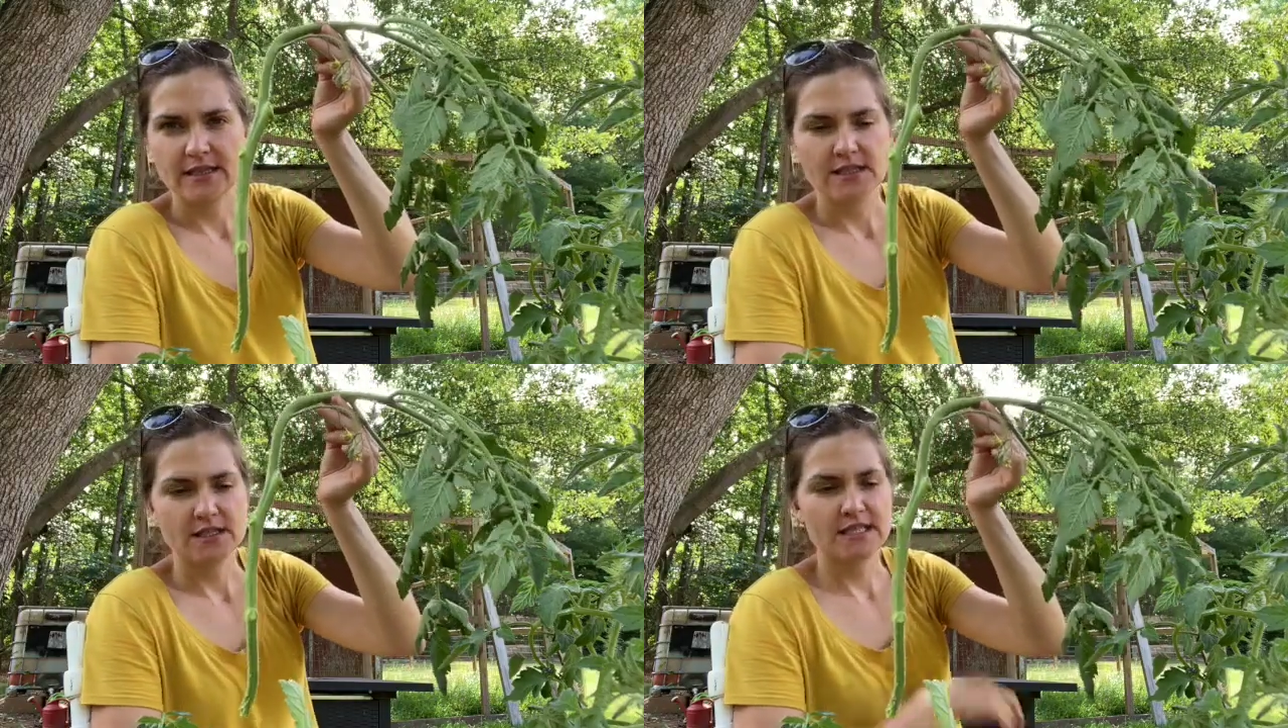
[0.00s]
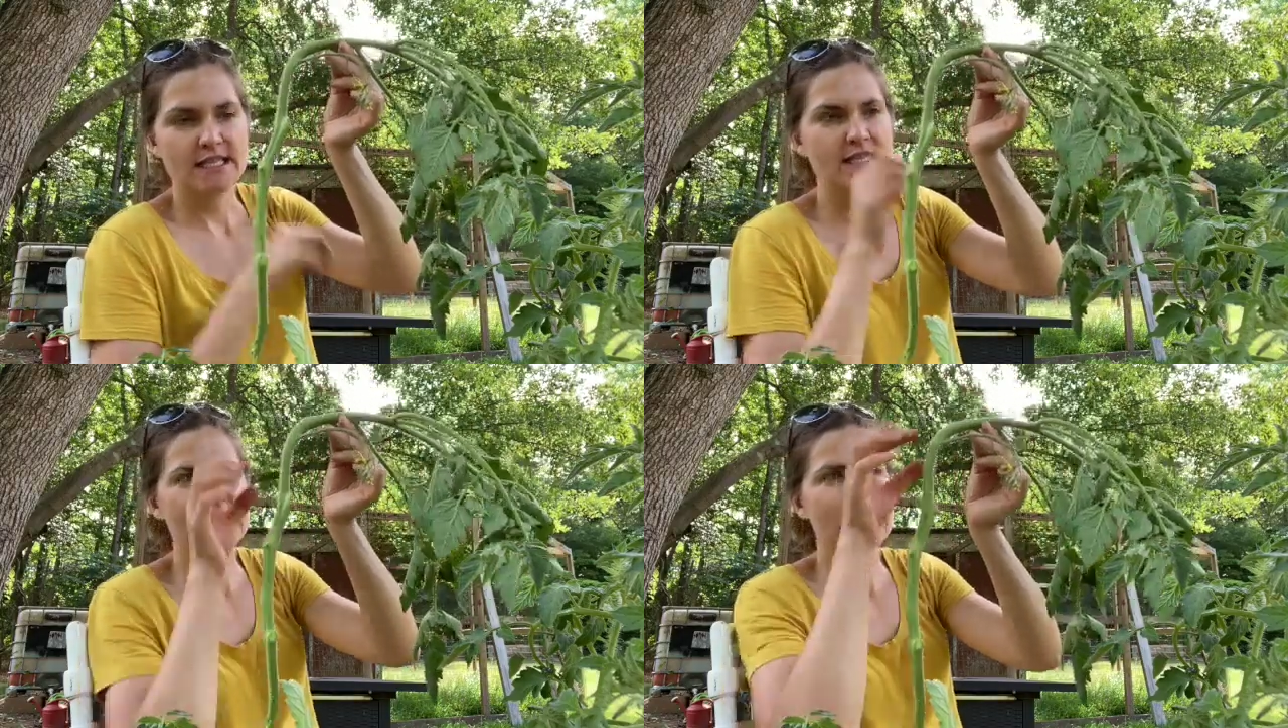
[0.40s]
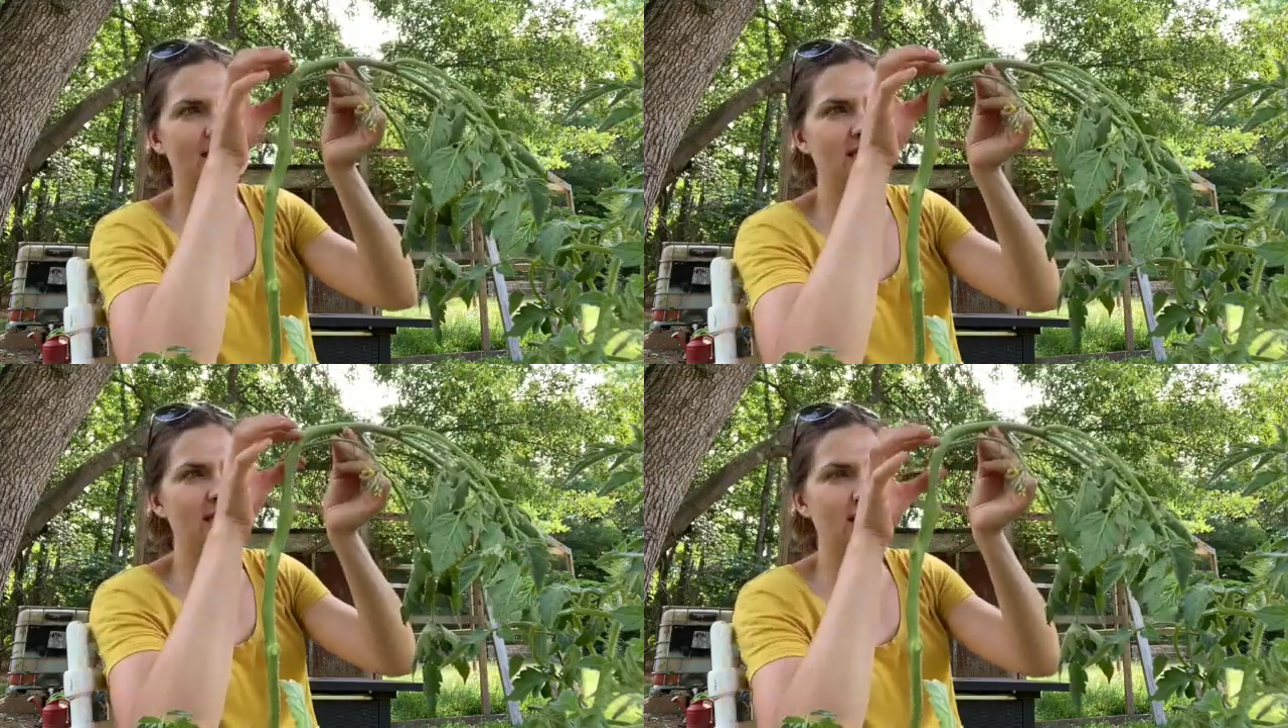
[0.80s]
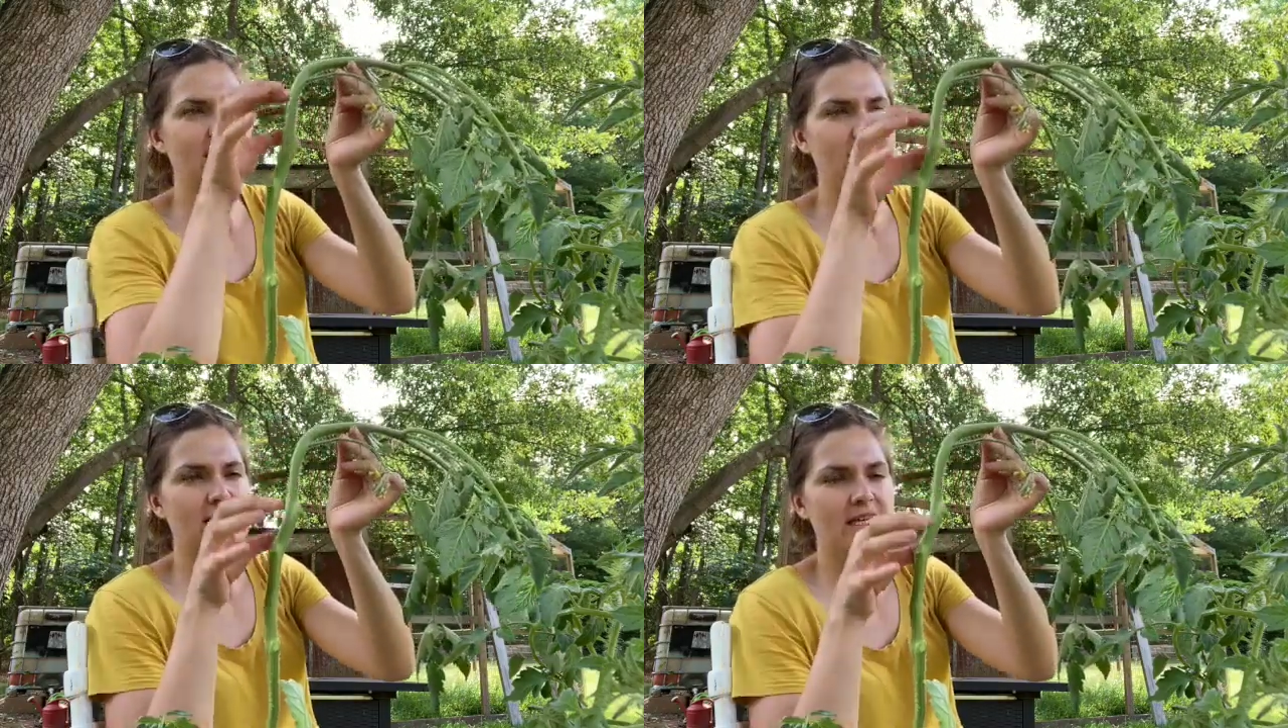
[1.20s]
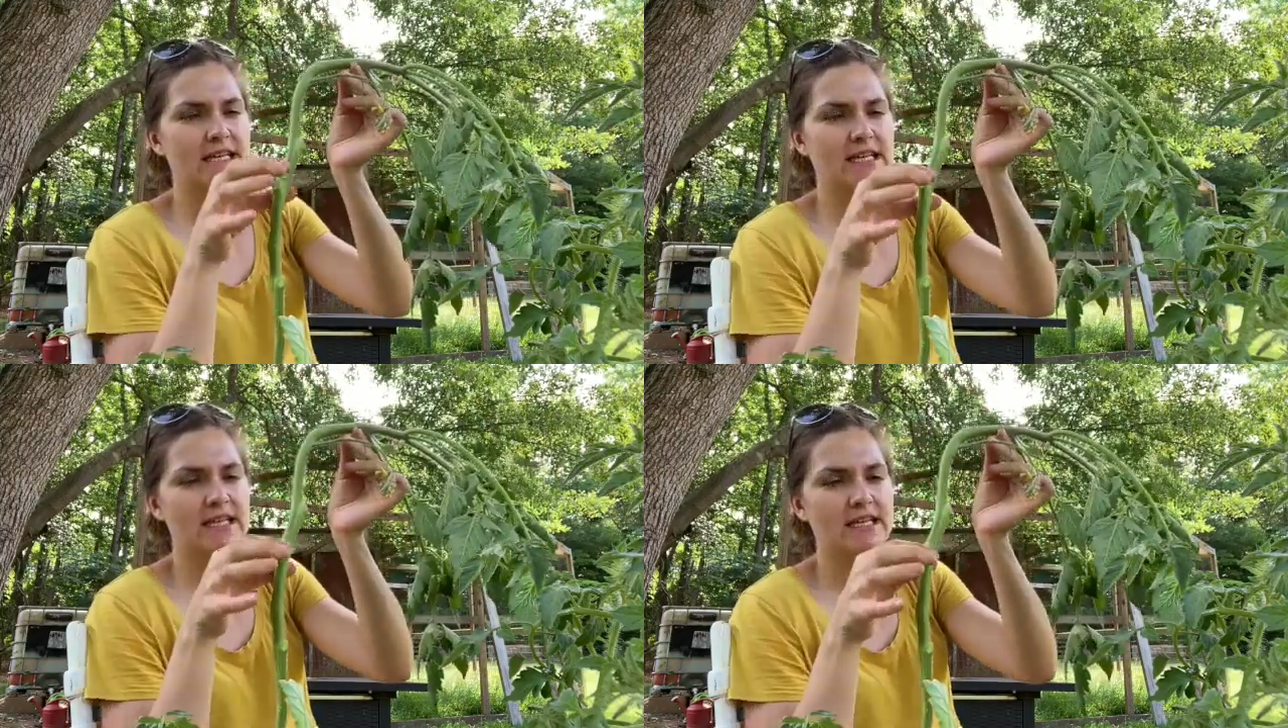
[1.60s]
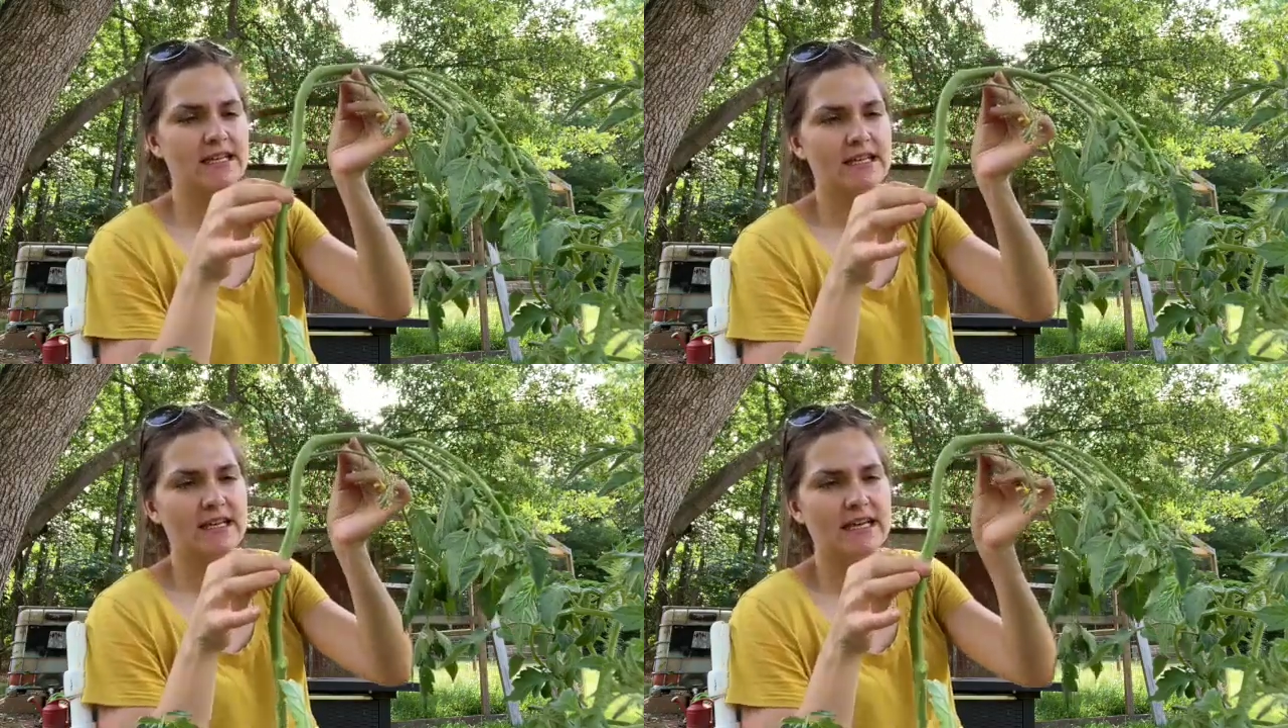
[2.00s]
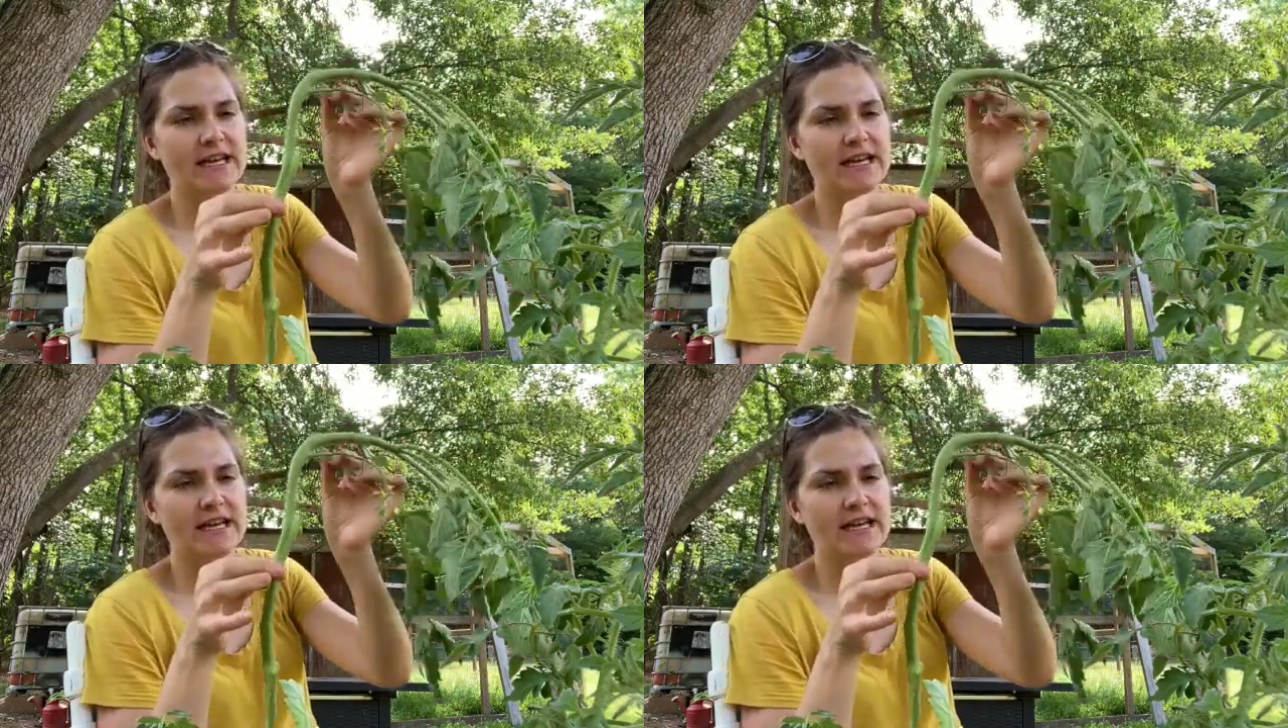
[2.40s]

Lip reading: So this stick can